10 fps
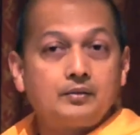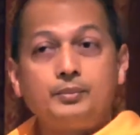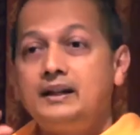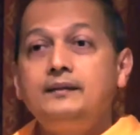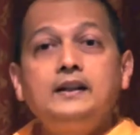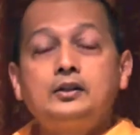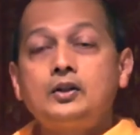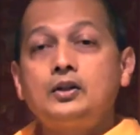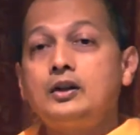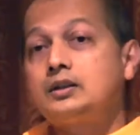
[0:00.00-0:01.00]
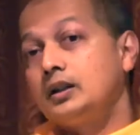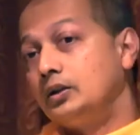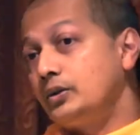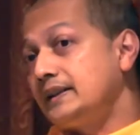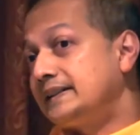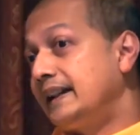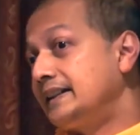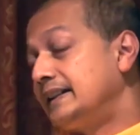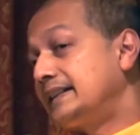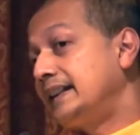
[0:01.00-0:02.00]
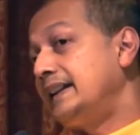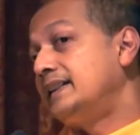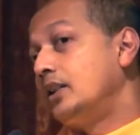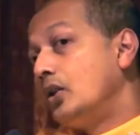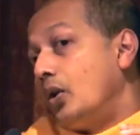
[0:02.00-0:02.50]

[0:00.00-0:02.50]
Believe in it or not, notice that it says